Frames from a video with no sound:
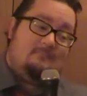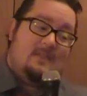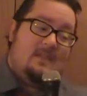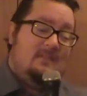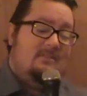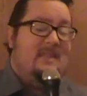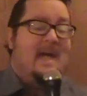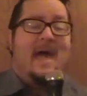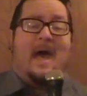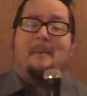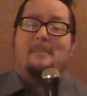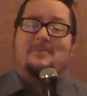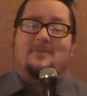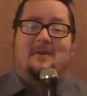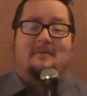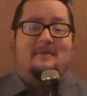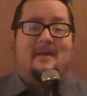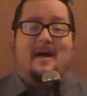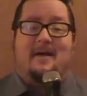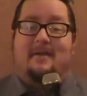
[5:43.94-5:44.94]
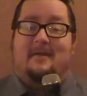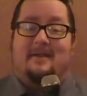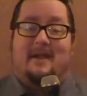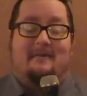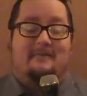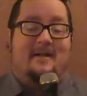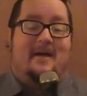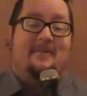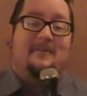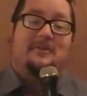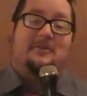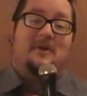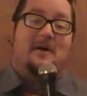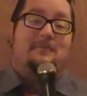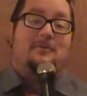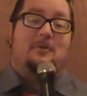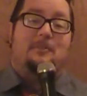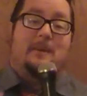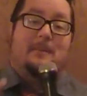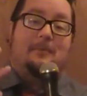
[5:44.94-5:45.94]
That happens every now and then. Every now and then you
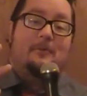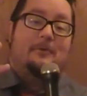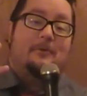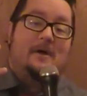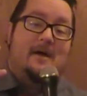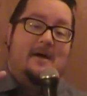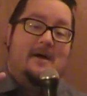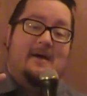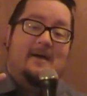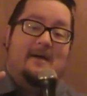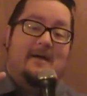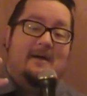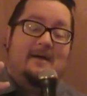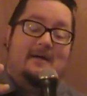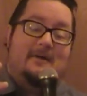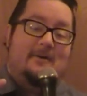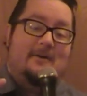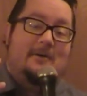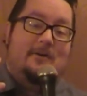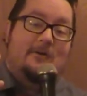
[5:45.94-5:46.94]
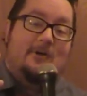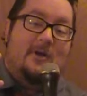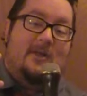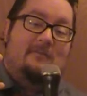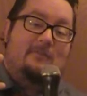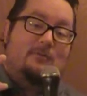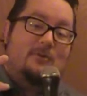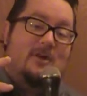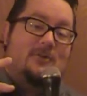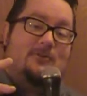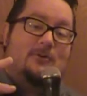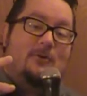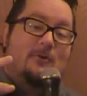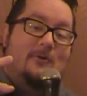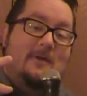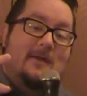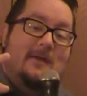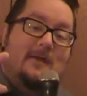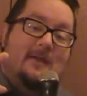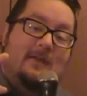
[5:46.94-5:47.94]
have two people who don't even wrestle a
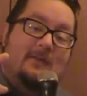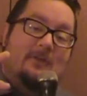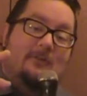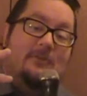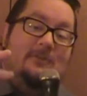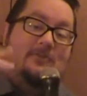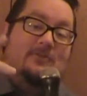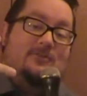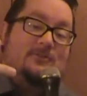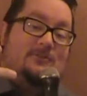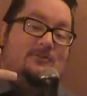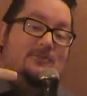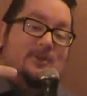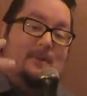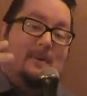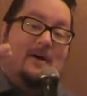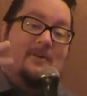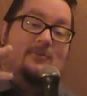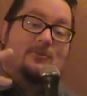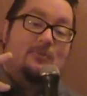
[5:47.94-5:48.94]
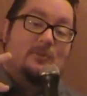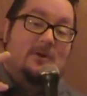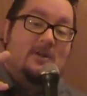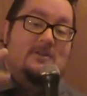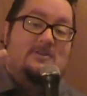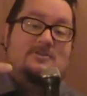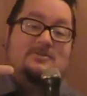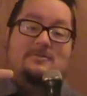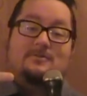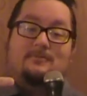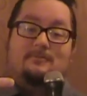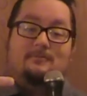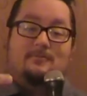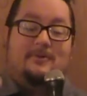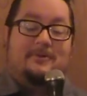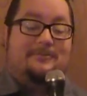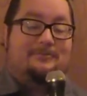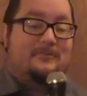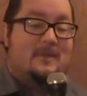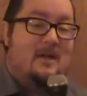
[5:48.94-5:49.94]
week and they'll just somehow switch.
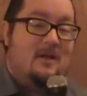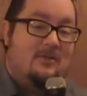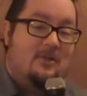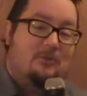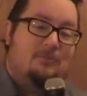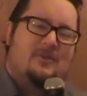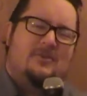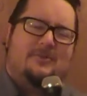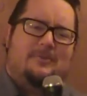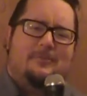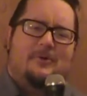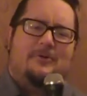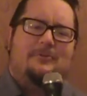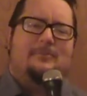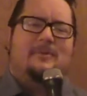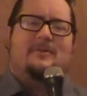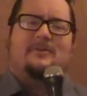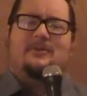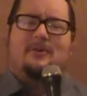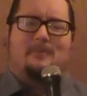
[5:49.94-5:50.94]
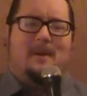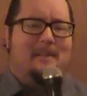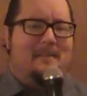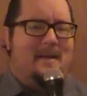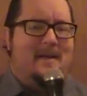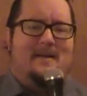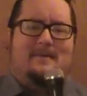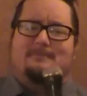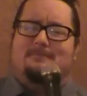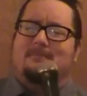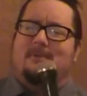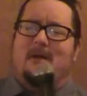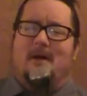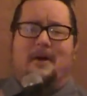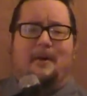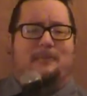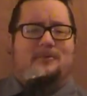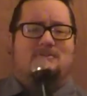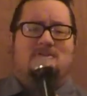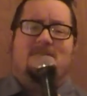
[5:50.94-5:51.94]
But there's been some movement, so maybe that
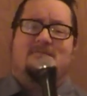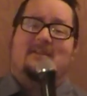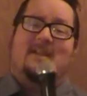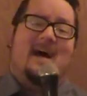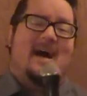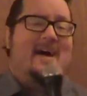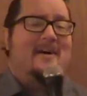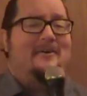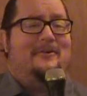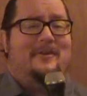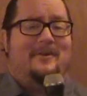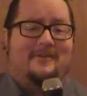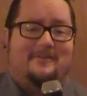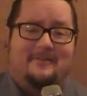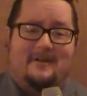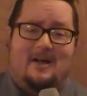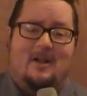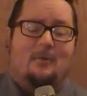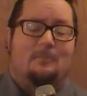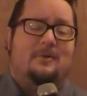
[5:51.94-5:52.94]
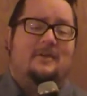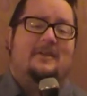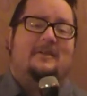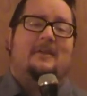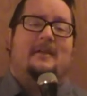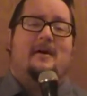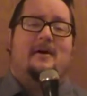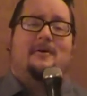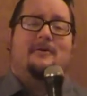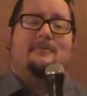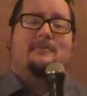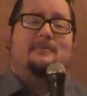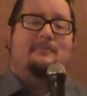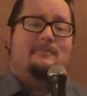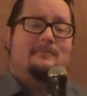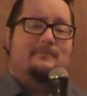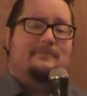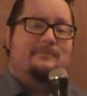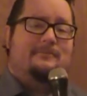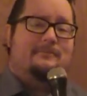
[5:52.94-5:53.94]
helps shift it. I don't know. I don't pretend to know.
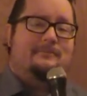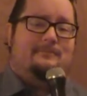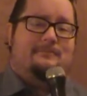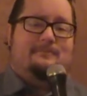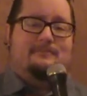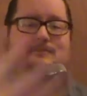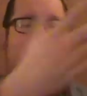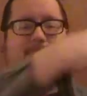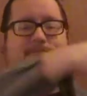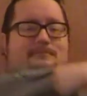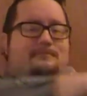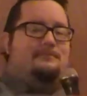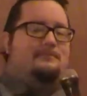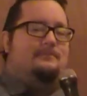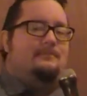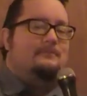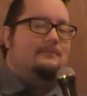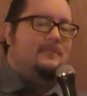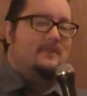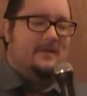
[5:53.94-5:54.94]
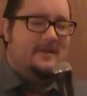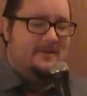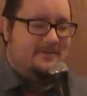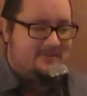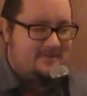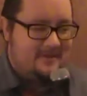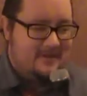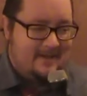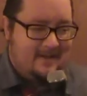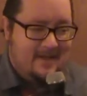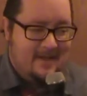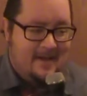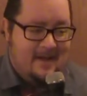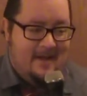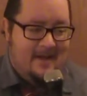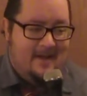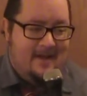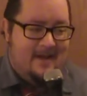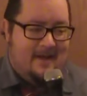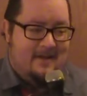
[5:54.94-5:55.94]
List.
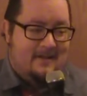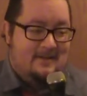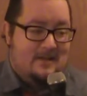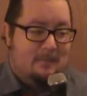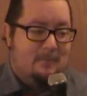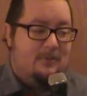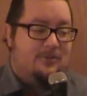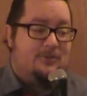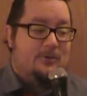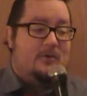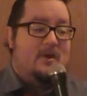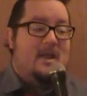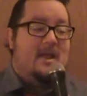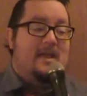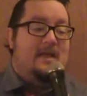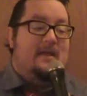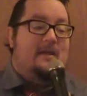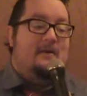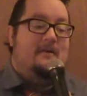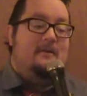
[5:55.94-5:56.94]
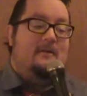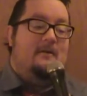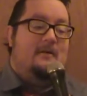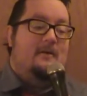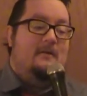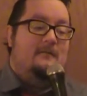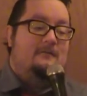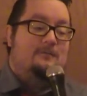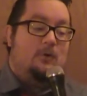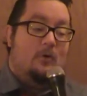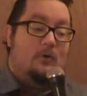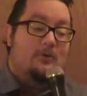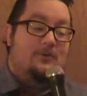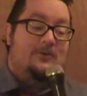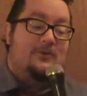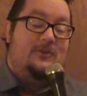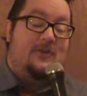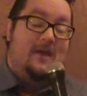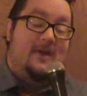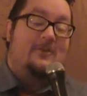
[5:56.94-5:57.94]
Number three, for
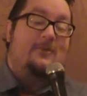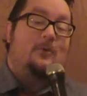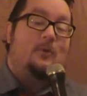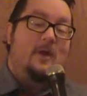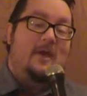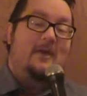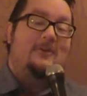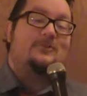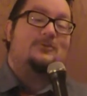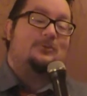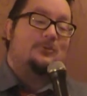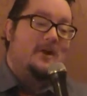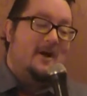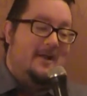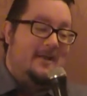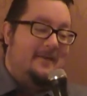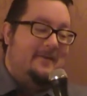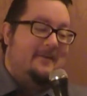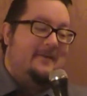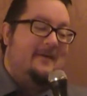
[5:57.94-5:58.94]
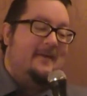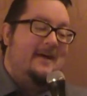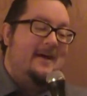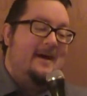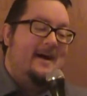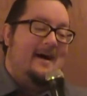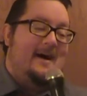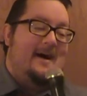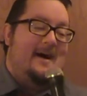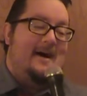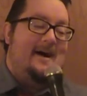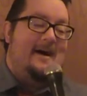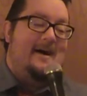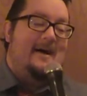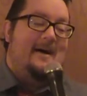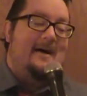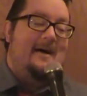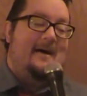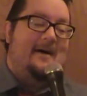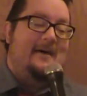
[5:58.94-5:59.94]
six weeks running,
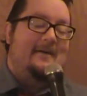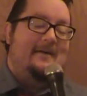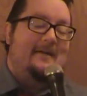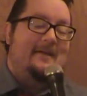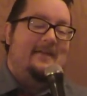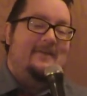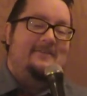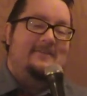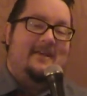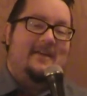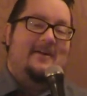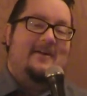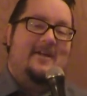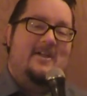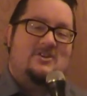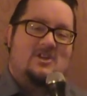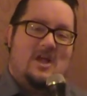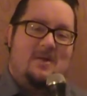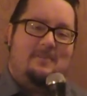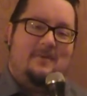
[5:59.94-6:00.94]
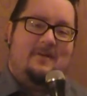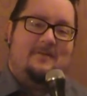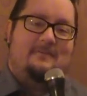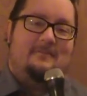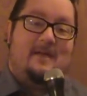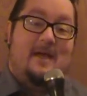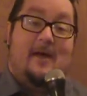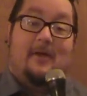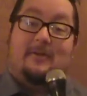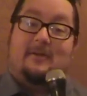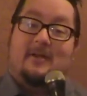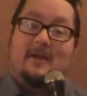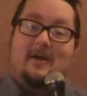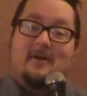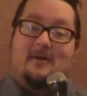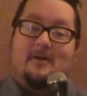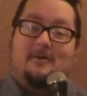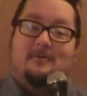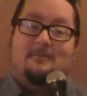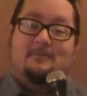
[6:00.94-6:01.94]
uh, he's the internet champion, El
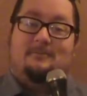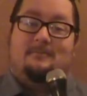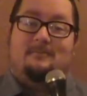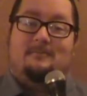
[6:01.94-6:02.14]
Ligero.